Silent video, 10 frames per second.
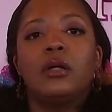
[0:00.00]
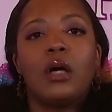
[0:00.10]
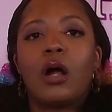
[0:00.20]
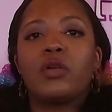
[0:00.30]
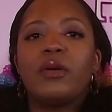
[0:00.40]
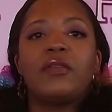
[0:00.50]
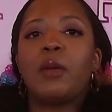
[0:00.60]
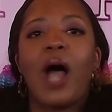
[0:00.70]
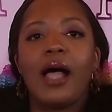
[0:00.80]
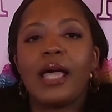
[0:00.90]
Are you even a
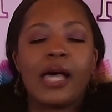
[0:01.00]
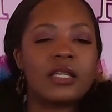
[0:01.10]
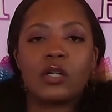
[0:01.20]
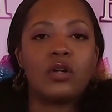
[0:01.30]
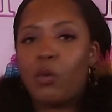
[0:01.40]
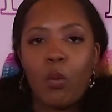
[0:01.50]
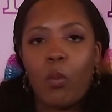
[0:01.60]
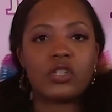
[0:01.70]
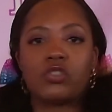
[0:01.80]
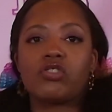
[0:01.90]
podcaster? No one
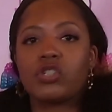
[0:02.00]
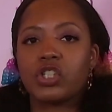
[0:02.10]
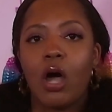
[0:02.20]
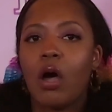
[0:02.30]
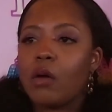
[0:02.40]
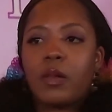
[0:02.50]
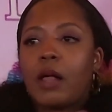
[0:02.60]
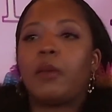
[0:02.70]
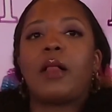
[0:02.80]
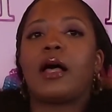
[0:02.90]
watches your show, blah, blah,
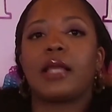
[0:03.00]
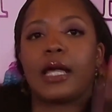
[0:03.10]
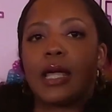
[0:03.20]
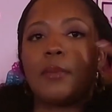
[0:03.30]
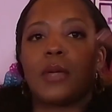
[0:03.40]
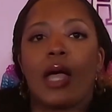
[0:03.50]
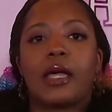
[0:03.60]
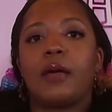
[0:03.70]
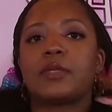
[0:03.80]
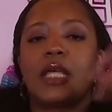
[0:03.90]
blah. Like, I
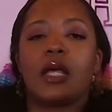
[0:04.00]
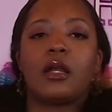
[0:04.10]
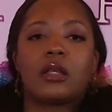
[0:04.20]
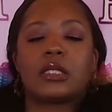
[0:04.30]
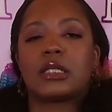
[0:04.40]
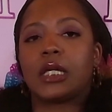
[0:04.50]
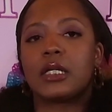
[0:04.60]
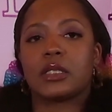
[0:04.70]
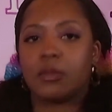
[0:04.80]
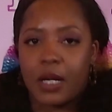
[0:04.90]
kept saying all these things
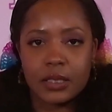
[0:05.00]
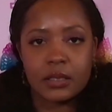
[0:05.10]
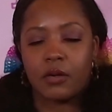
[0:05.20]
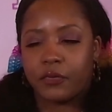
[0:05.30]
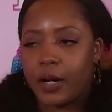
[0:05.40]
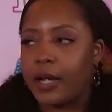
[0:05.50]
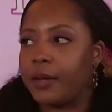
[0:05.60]
to myself, right?